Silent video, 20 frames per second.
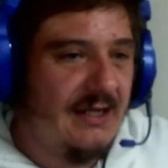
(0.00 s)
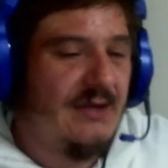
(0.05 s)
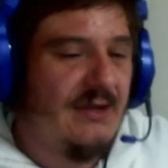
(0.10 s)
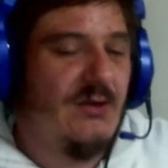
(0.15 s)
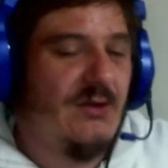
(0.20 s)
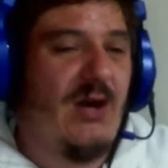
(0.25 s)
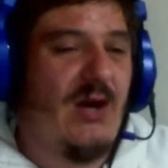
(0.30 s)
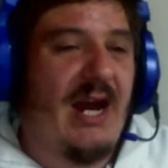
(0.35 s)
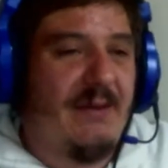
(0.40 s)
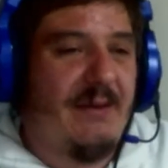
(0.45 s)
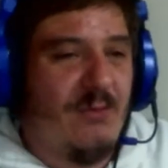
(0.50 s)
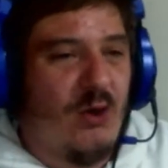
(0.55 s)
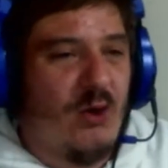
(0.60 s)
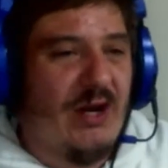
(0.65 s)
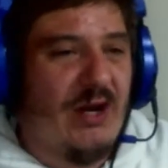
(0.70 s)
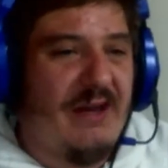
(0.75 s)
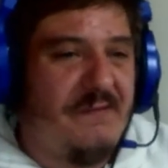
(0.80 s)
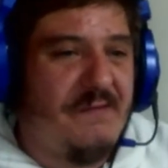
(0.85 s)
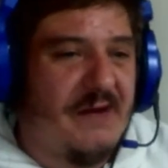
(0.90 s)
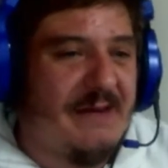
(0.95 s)
Right,
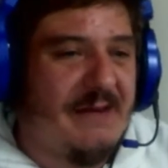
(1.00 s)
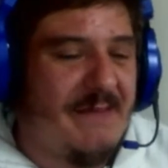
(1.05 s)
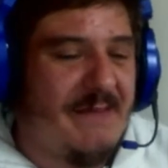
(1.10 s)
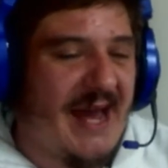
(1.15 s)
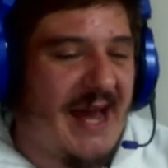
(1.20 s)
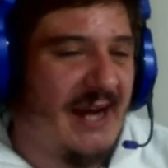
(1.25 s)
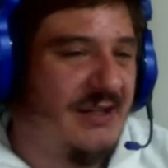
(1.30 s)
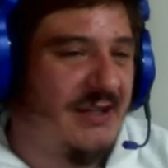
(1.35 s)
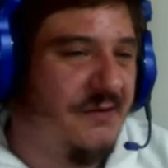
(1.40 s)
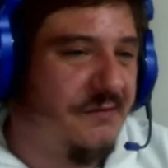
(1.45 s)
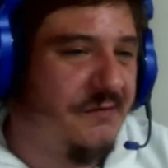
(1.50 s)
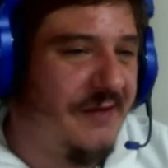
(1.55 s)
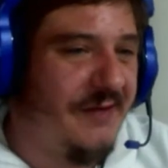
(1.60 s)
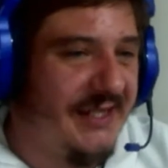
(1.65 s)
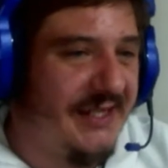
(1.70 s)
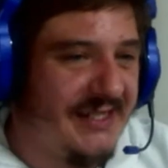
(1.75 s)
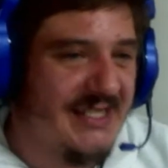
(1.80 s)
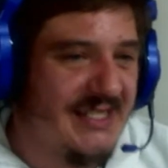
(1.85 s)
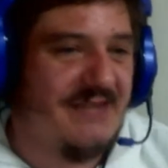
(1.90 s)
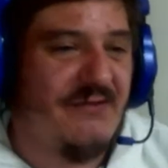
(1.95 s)
Morne van der Berg to
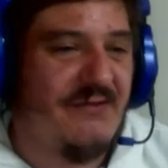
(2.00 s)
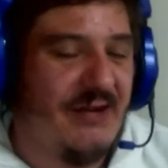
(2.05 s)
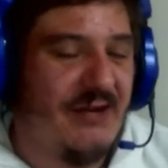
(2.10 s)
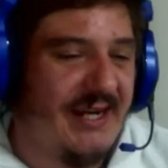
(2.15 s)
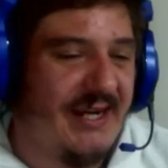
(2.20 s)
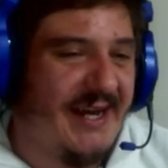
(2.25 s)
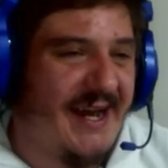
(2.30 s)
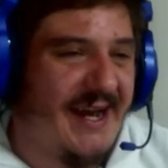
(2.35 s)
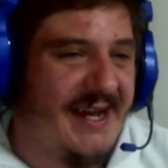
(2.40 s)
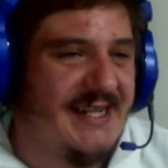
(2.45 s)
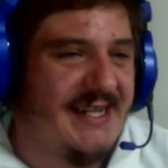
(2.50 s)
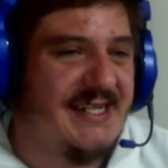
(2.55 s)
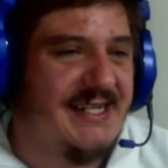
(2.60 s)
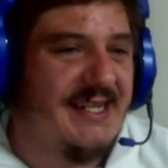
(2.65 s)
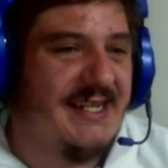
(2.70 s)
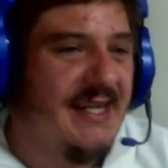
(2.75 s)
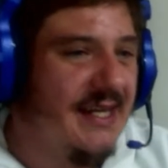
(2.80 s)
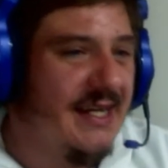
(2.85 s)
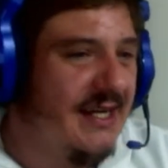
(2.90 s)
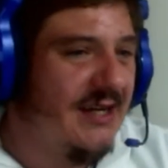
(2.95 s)
feed this for the Lions.
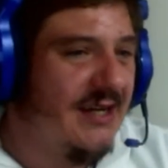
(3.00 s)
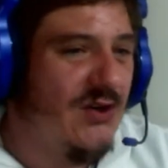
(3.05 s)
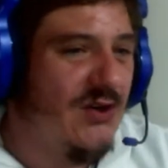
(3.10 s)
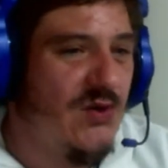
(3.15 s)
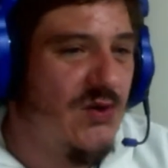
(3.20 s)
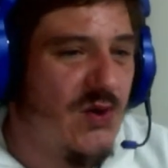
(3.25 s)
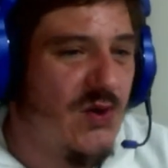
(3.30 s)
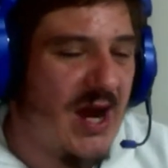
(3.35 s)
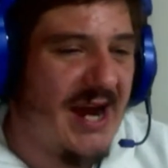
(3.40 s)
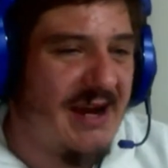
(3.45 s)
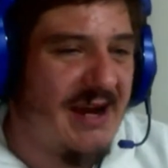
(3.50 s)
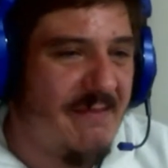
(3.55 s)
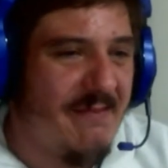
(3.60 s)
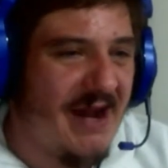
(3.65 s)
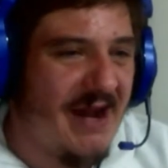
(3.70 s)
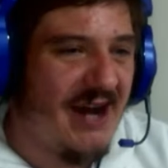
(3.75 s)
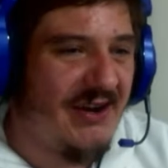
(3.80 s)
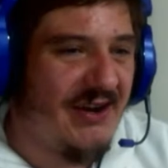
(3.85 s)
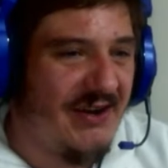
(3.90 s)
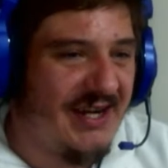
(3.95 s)

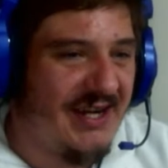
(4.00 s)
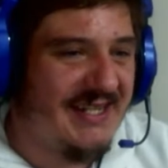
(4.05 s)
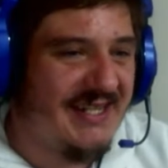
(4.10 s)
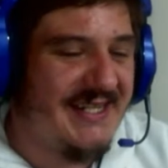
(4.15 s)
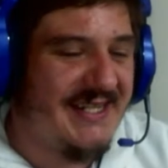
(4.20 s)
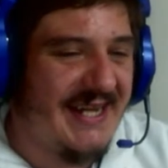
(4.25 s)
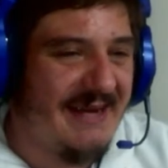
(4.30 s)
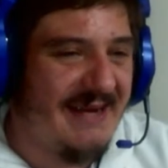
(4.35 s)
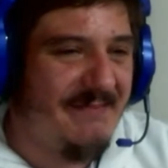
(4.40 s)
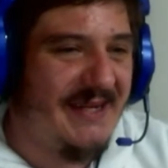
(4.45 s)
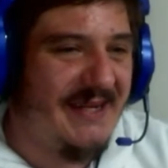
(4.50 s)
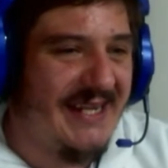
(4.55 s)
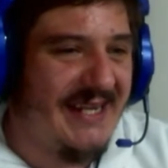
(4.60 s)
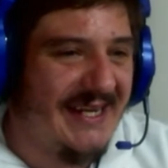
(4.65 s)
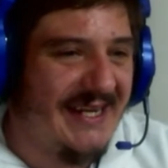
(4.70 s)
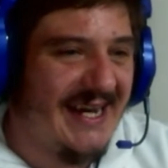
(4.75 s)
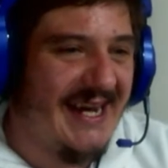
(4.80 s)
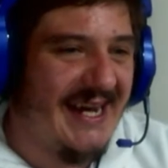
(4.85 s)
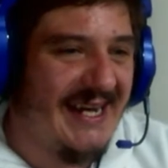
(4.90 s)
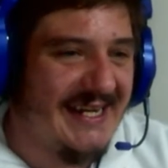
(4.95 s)
Roundabout on the 10-meter
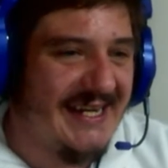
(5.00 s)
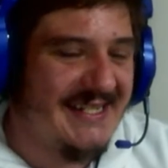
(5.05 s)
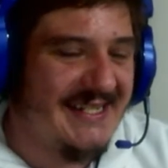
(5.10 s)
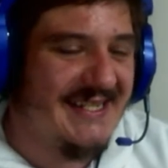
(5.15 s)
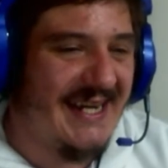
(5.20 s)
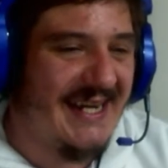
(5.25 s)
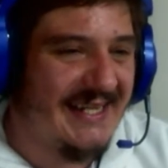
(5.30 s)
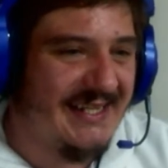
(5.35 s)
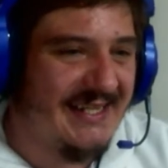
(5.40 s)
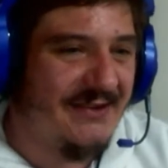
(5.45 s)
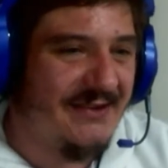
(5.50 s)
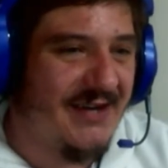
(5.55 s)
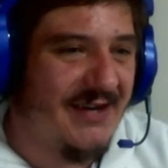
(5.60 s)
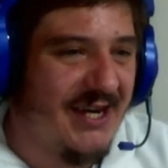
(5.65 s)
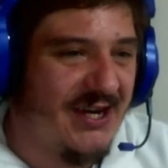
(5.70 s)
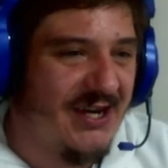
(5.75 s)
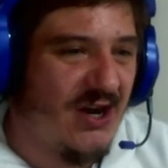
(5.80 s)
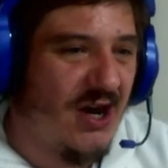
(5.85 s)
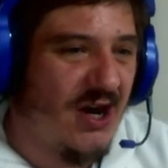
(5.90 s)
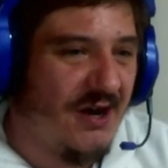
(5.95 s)
line inside their
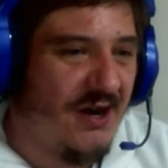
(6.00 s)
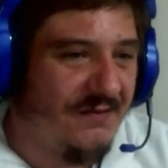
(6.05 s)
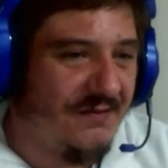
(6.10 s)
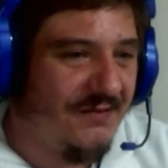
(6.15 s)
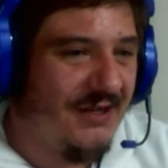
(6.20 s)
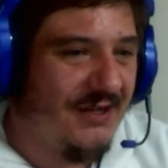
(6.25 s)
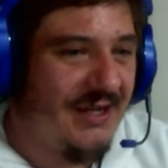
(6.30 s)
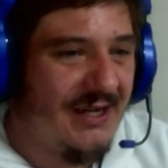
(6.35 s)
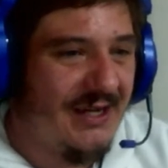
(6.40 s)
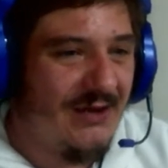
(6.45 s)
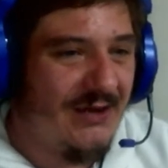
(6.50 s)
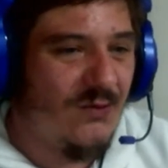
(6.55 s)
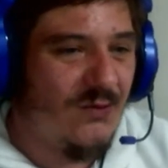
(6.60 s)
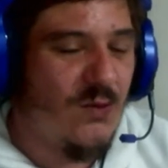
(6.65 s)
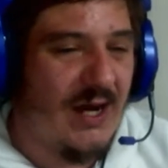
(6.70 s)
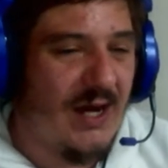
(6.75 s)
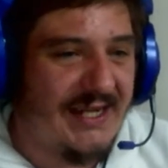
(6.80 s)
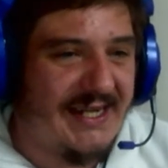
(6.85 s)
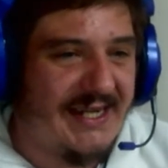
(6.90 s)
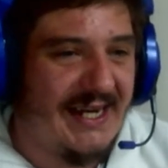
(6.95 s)
own half.
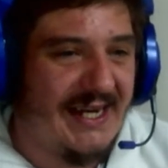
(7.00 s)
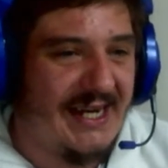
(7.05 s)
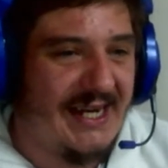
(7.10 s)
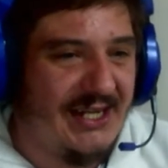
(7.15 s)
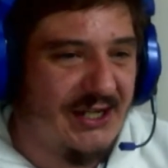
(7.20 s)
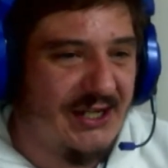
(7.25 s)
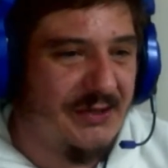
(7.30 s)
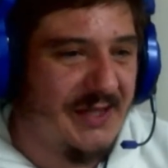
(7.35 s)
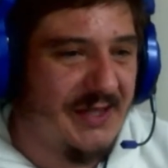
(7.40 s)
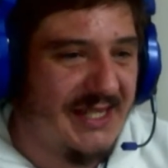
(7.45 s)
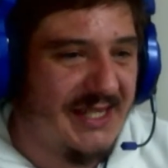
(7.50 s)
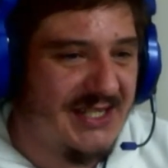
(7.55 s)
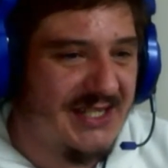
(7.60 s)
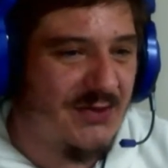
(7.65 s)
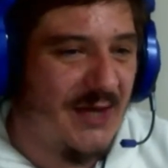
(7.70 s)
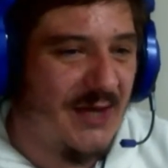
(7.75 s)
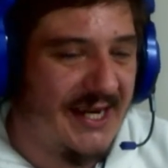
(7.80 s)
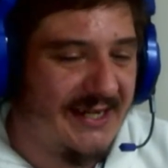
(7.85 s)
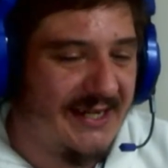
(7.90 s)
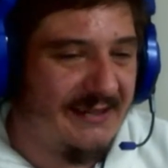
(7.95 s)
What can they do with this
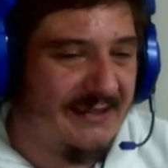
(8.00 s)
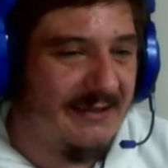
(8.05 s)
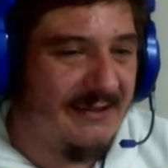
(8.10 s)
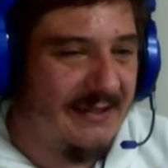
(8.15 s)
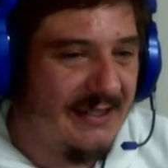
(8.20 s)
one?